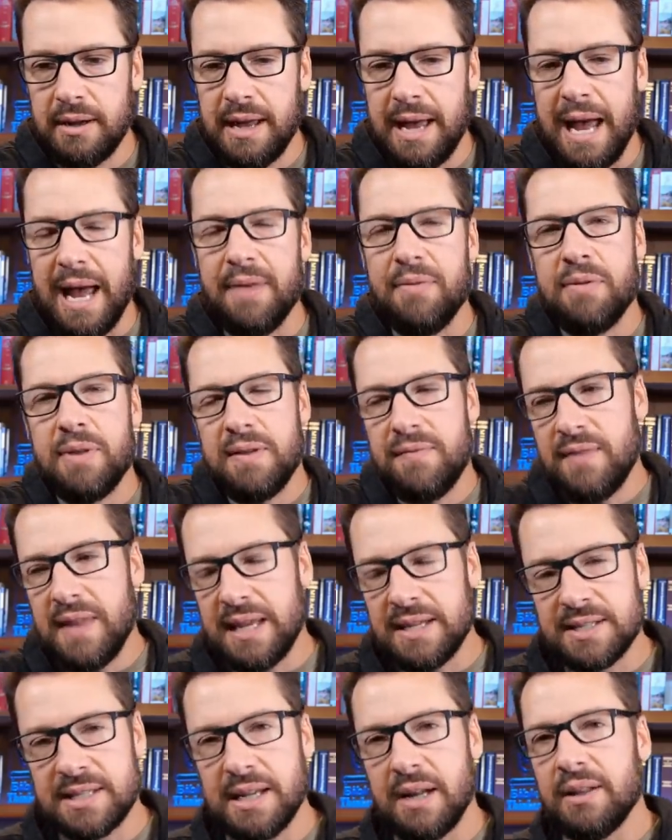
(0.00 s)
and then they
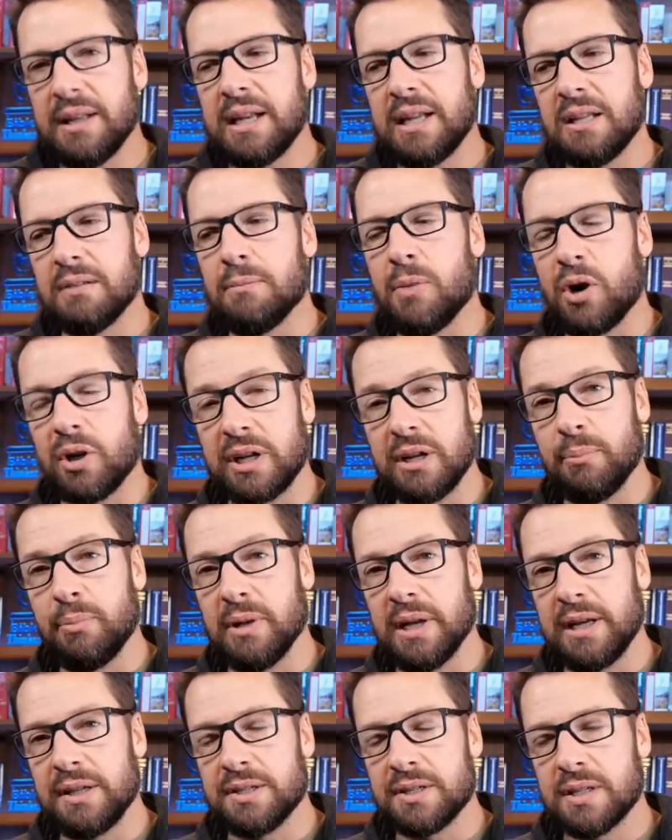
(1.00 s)
sell it in the
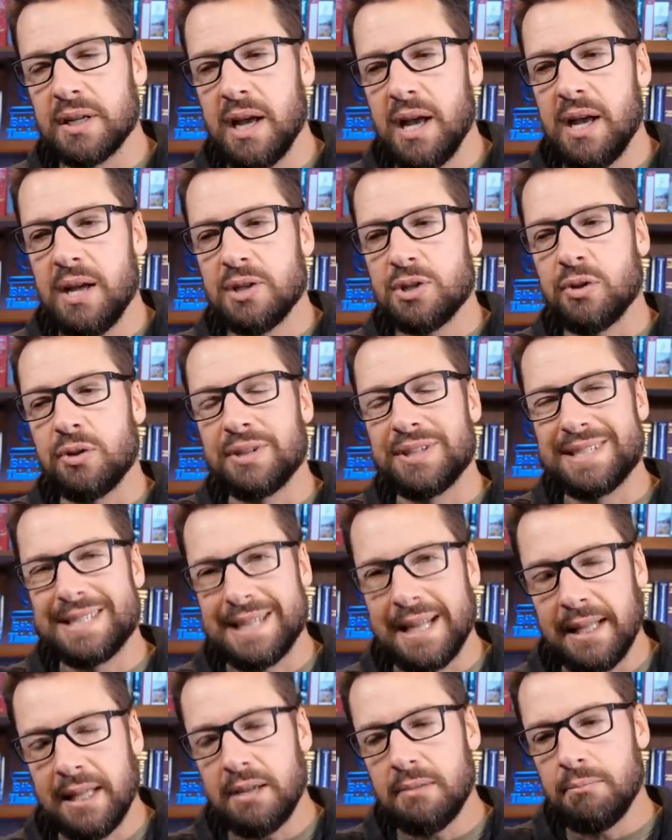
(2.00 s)
marketplace. So they're
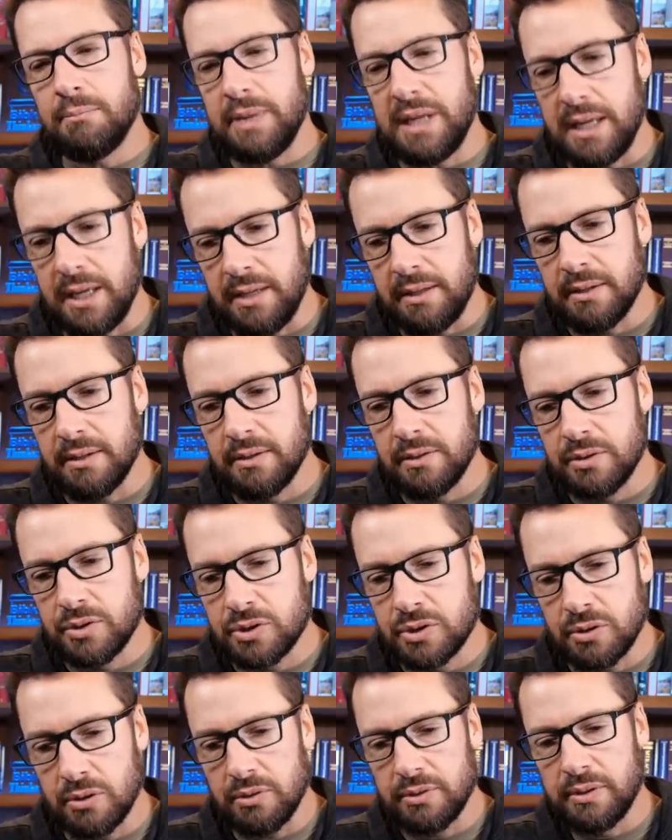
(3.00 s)
selling meat
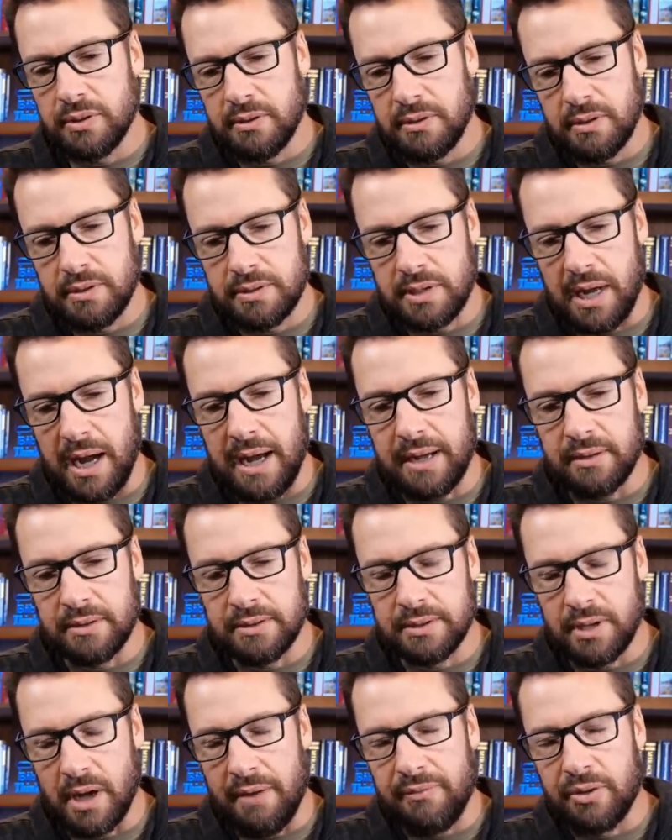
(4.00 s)
sold to
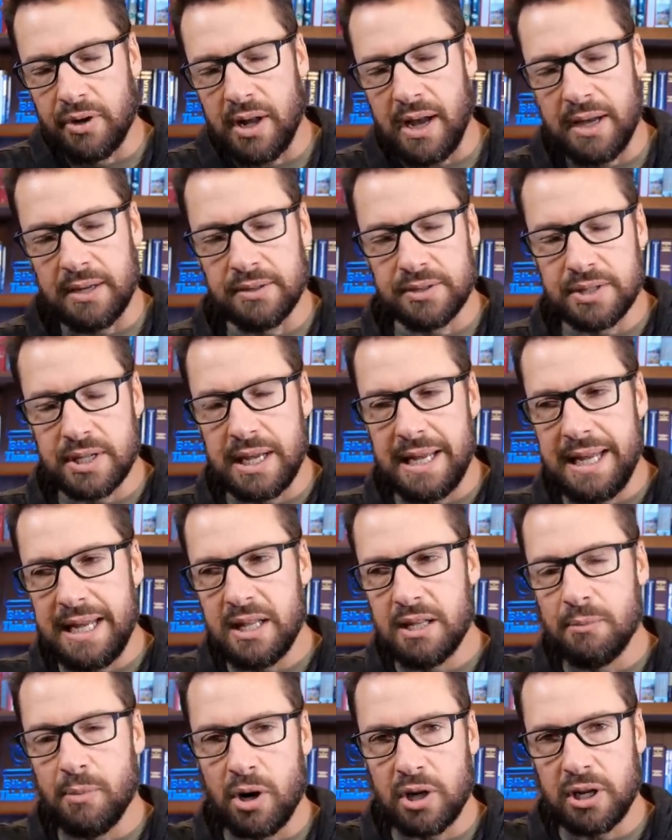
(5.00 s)
idol, offered to idols in
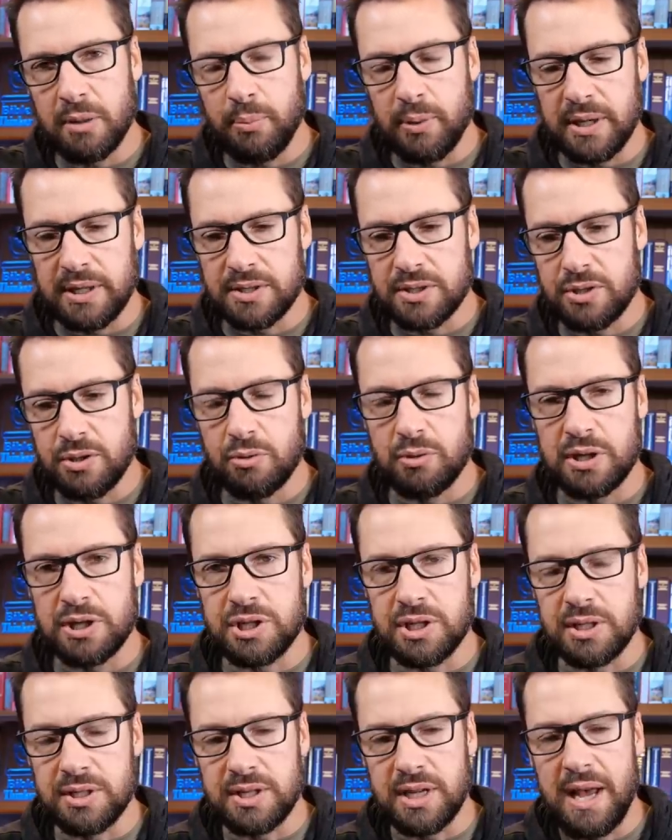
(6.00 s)
the marketplace to
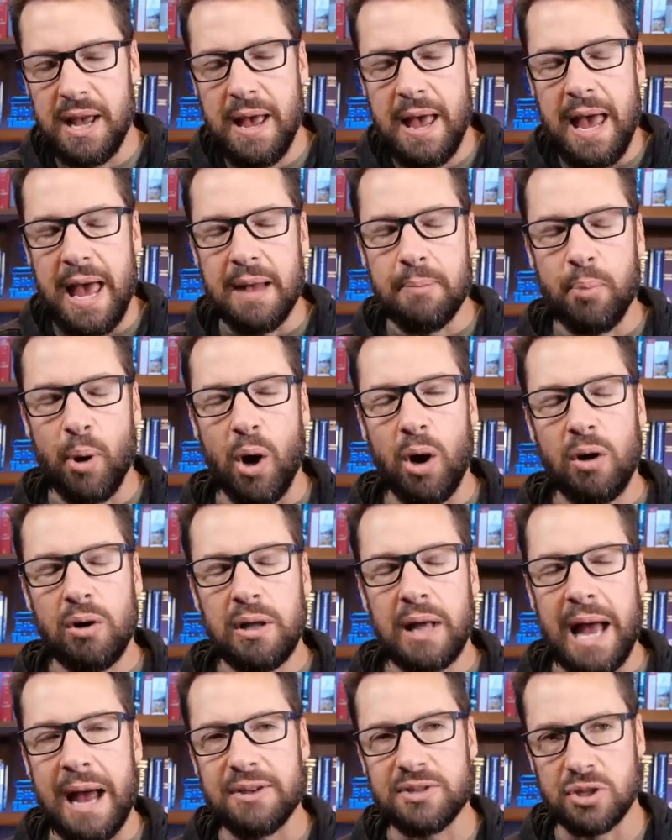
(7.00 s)
Christians. And Paul
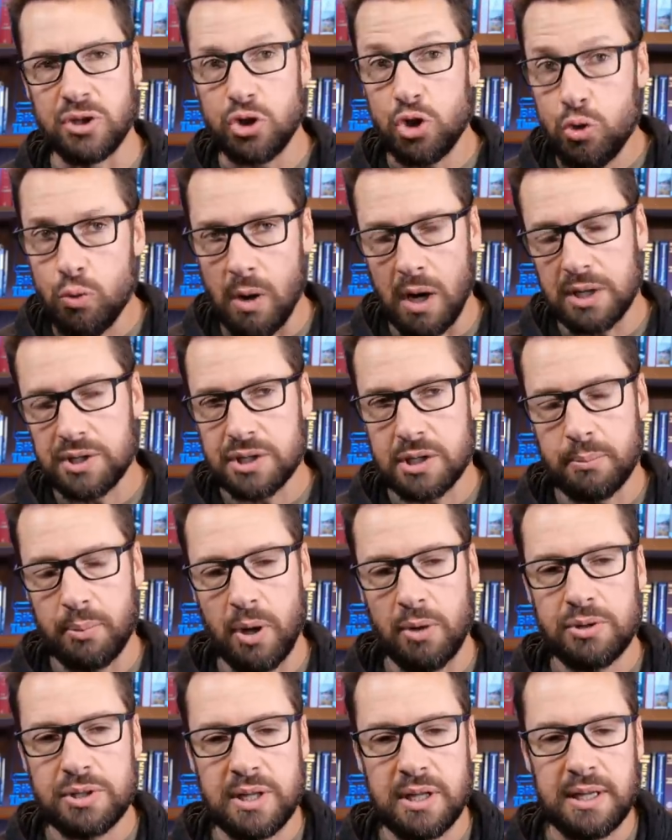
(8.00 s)
has a nuanced
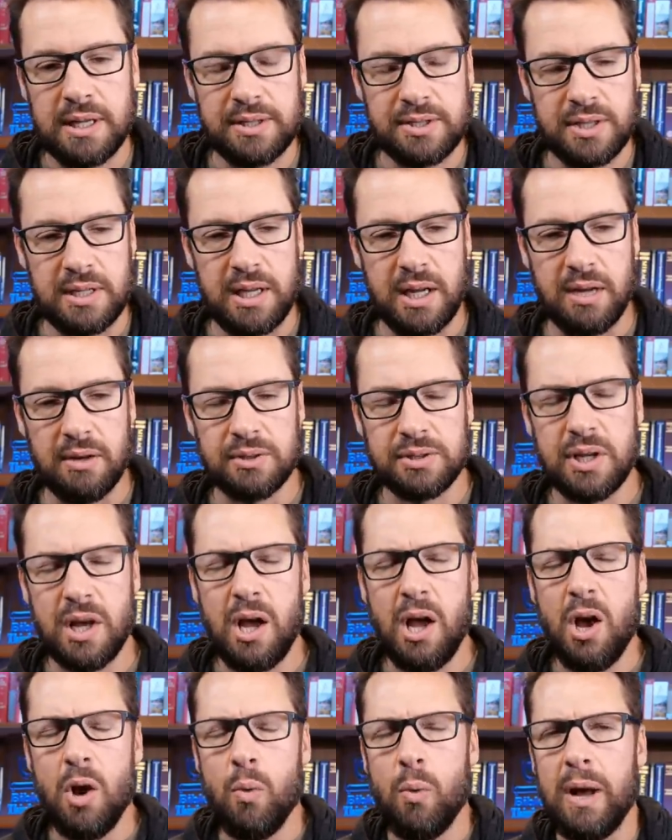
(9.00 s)
approach to this. And he goes,
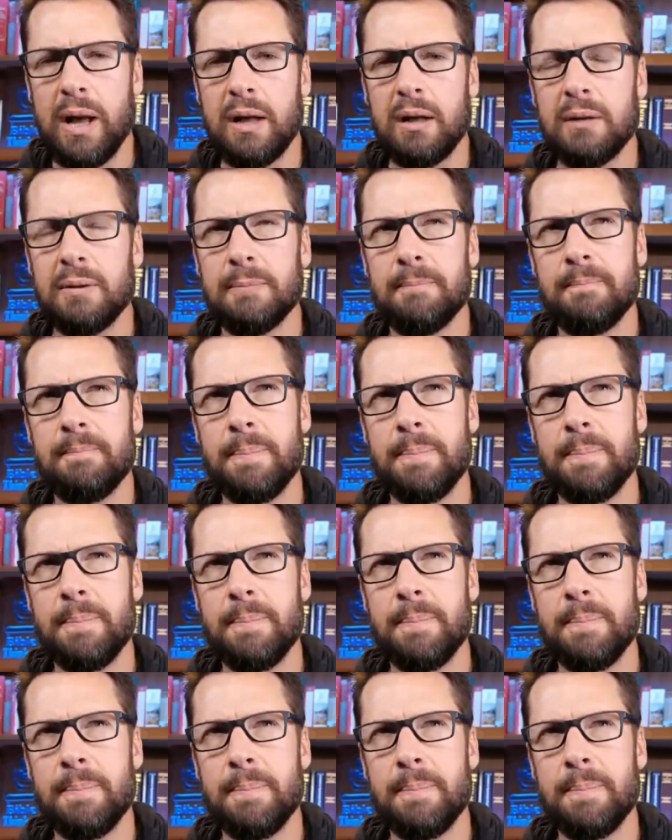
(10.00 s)
well,